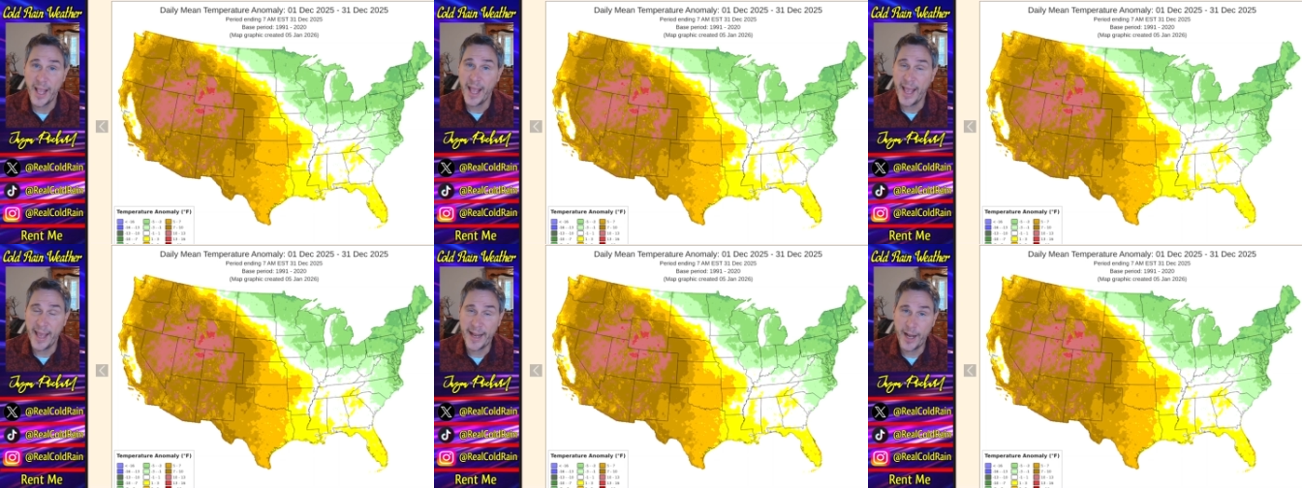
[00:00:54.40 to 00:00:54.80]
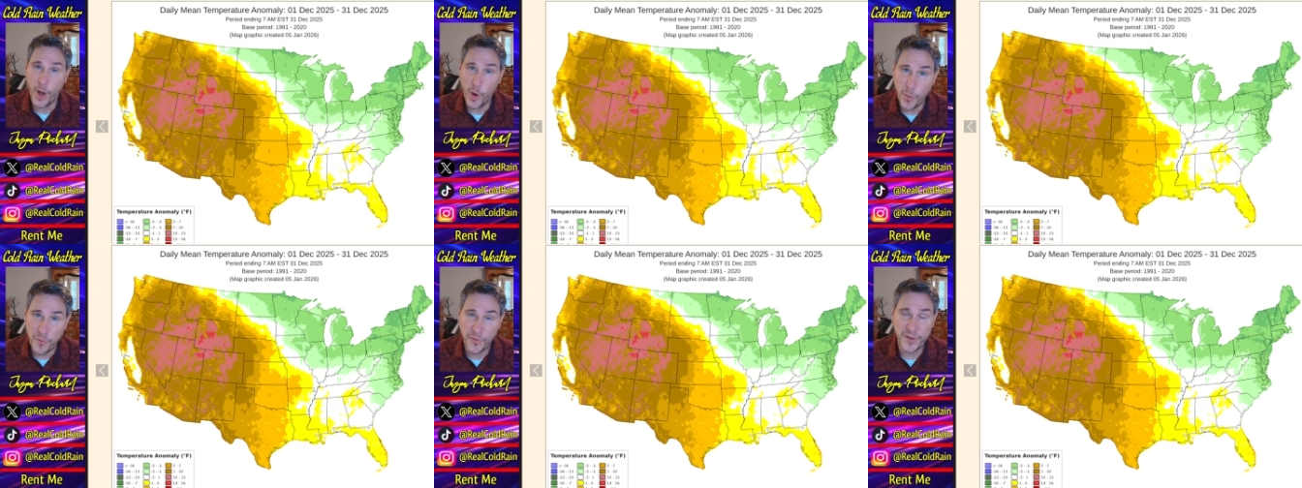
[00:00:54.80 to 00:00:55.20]
And
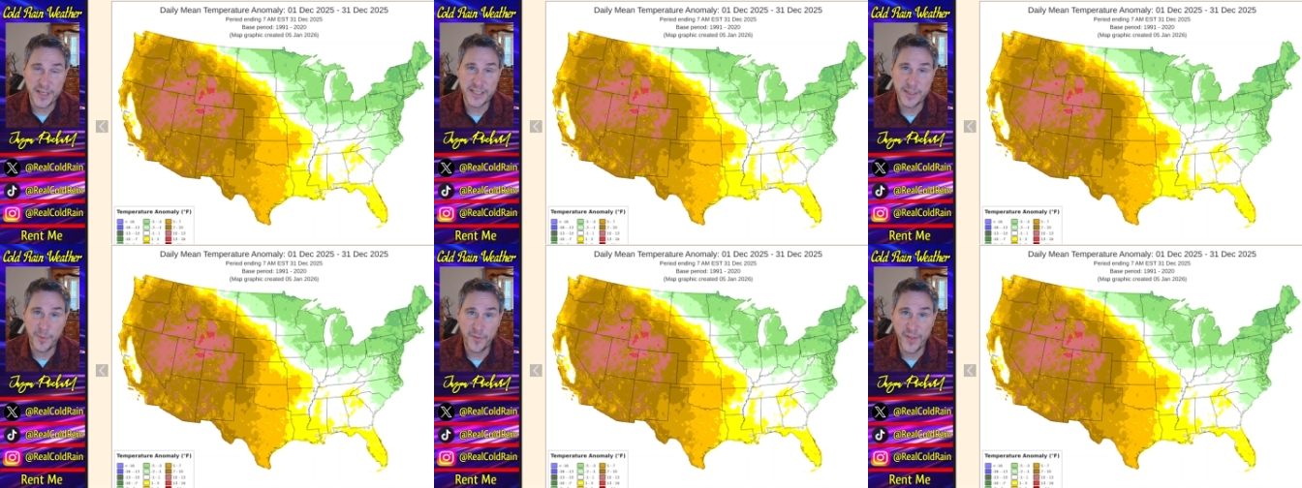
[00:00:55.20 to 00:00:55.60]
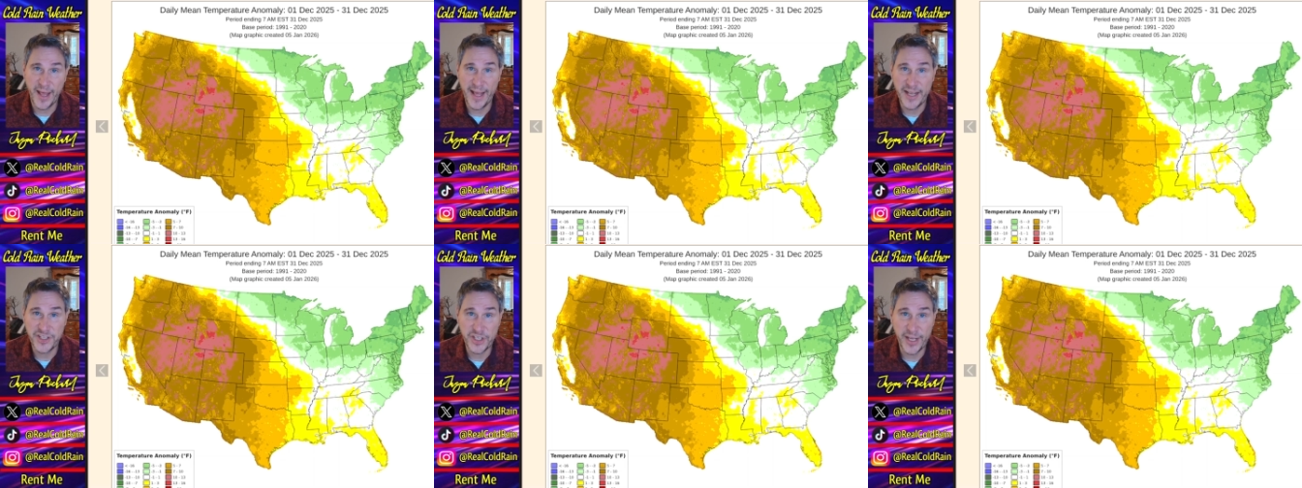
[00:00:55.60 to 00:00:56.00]
hopefully, some of
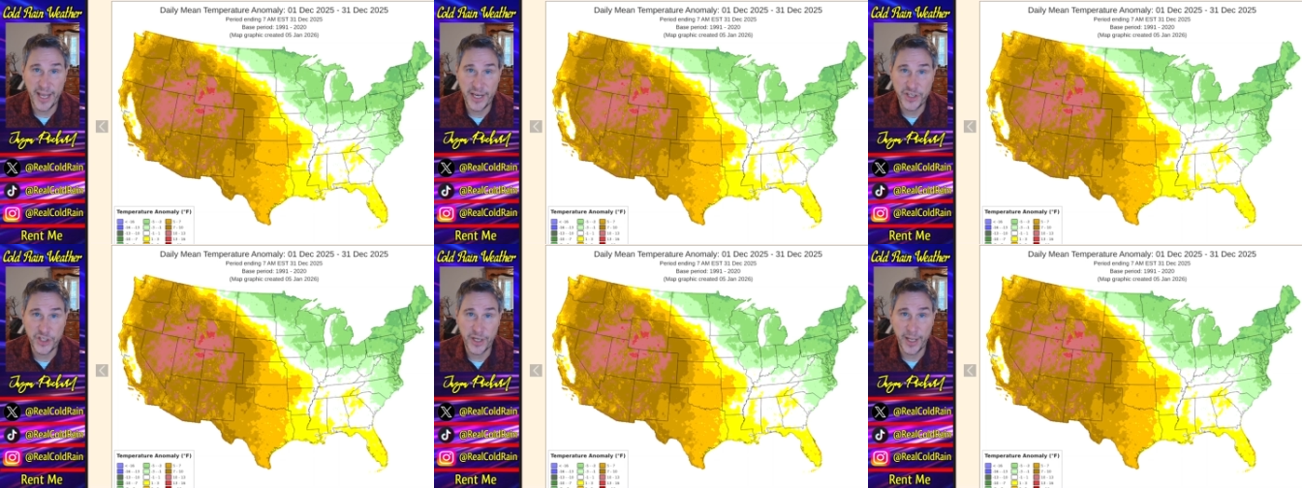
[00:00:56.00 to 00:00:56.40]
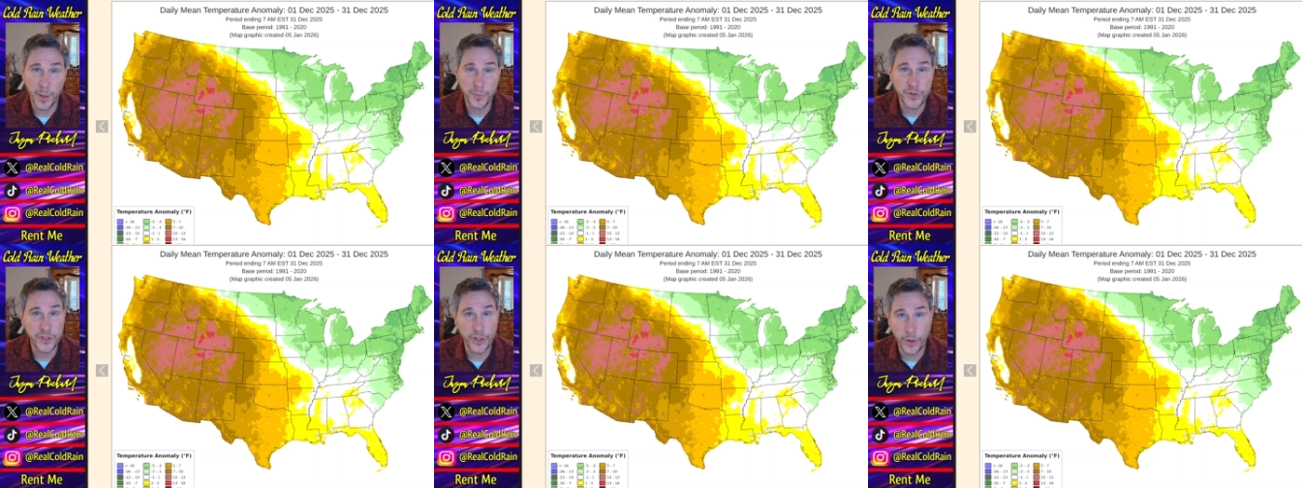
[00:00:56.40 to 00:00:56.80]
that education
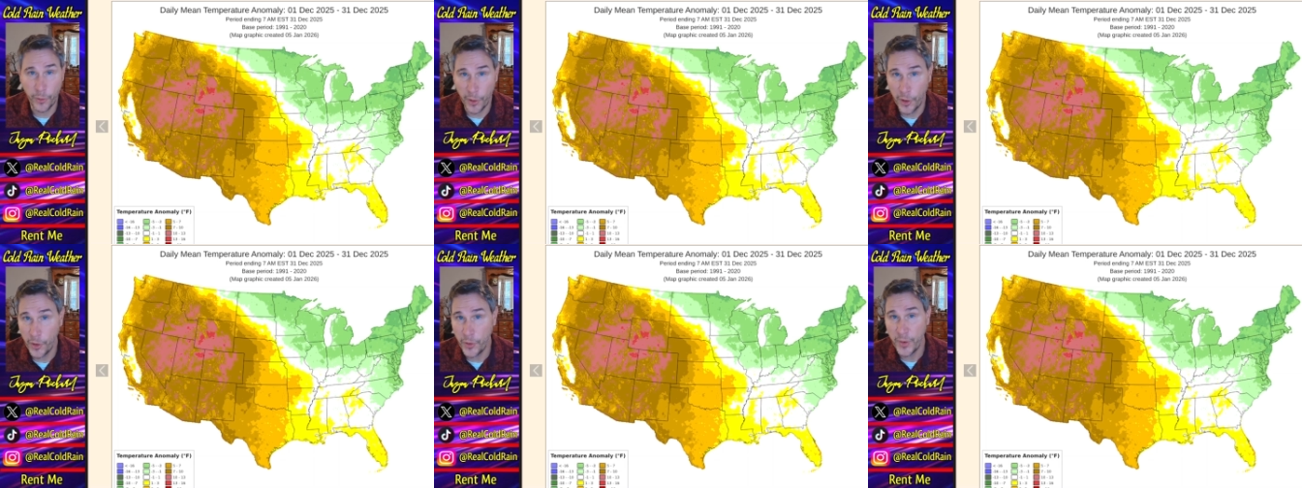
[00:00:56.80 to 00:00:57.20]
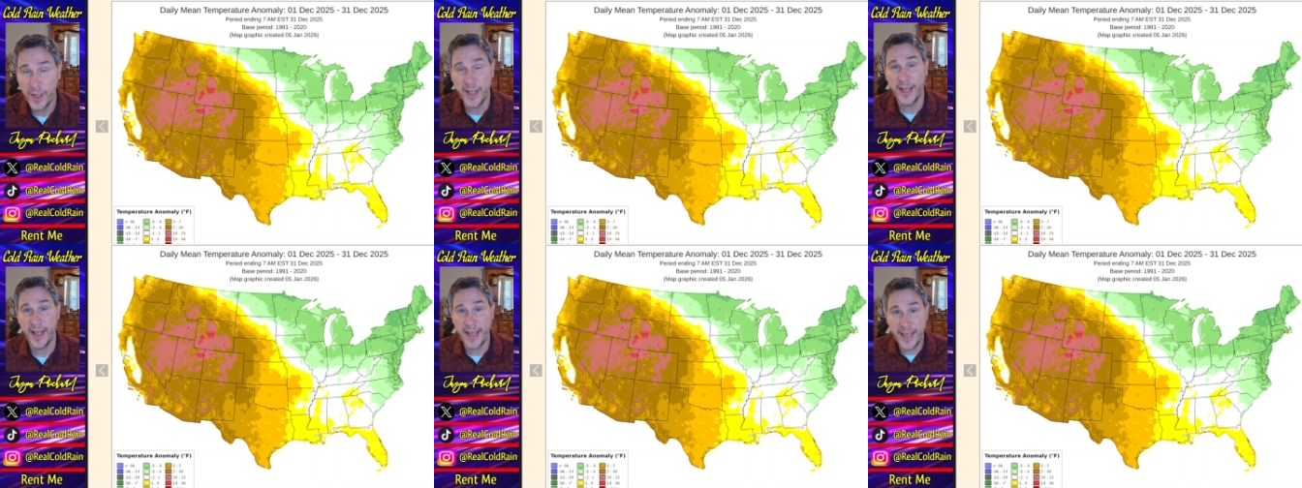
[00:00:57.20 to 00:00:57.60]
helps you grow
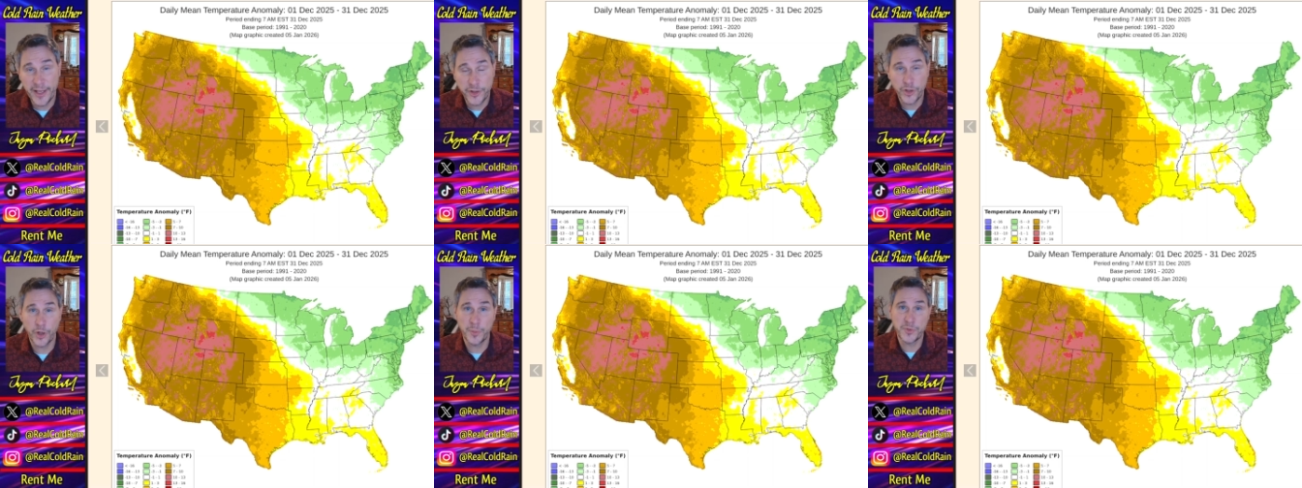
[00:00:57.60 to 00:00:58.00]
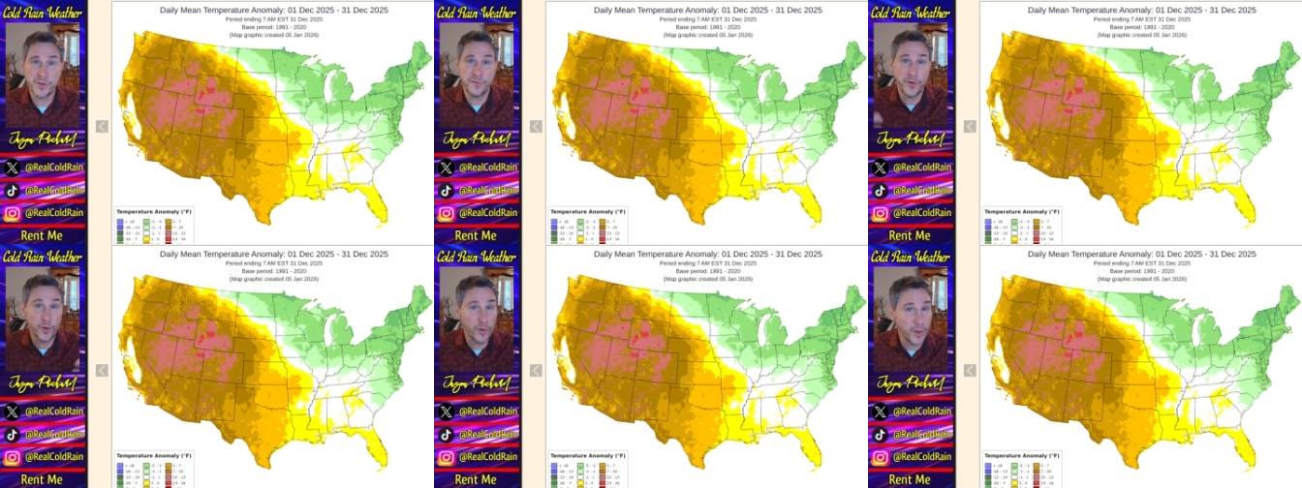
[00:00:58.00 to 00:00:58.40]
in terms
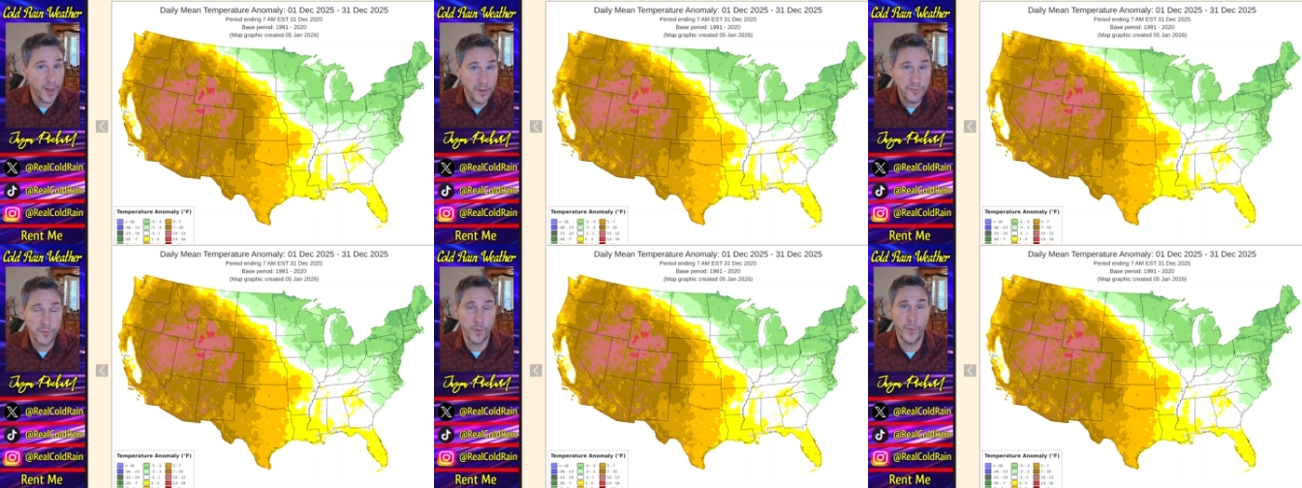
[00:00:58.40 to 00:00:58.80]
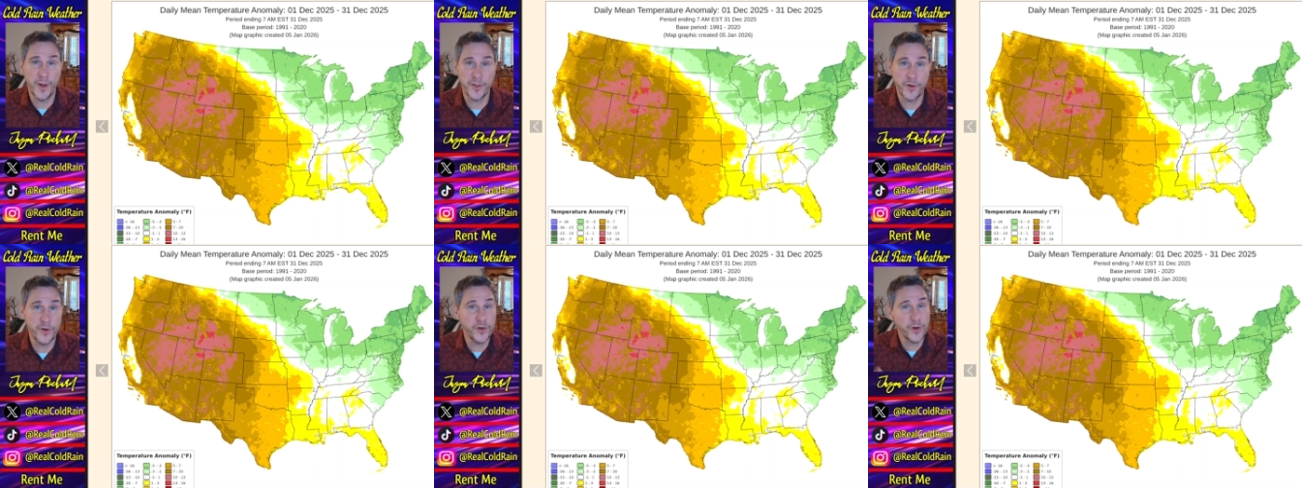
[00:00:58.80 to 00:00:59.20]
of your love for
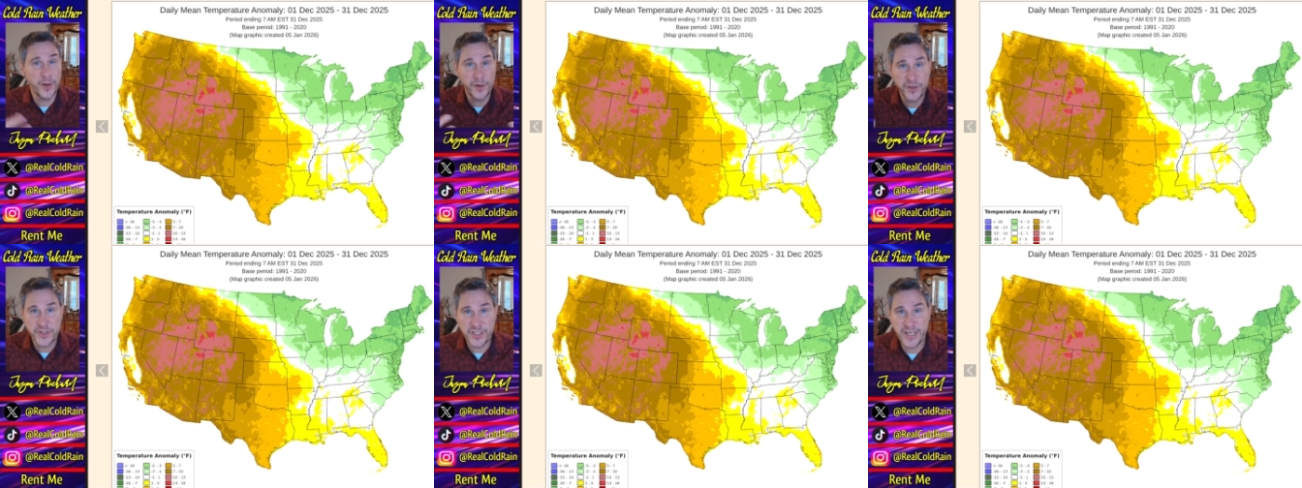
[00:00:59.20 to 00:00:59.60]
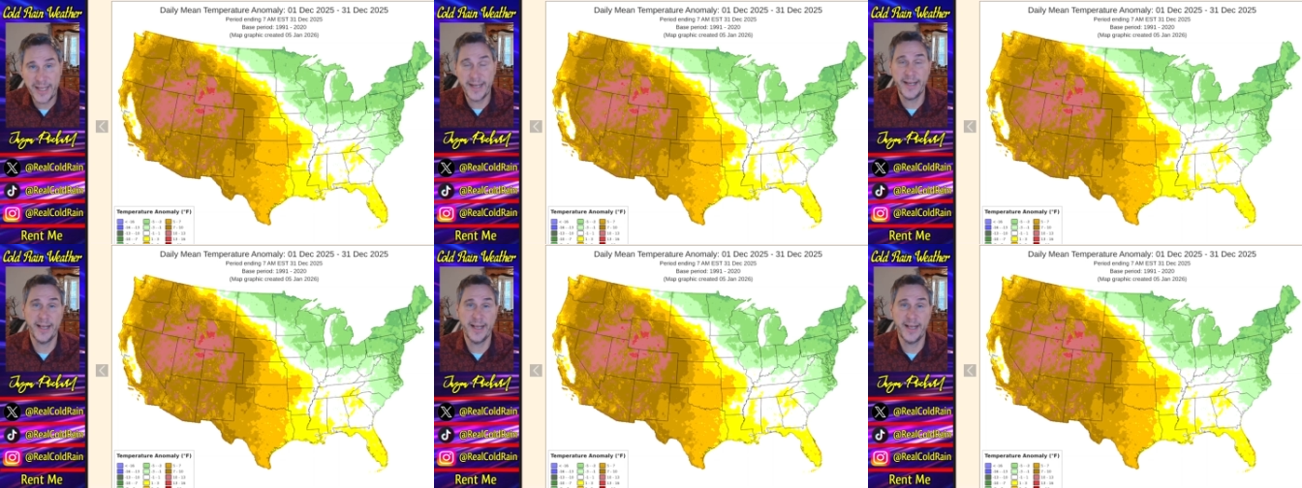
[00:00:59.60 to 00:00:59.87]
weather and your understanding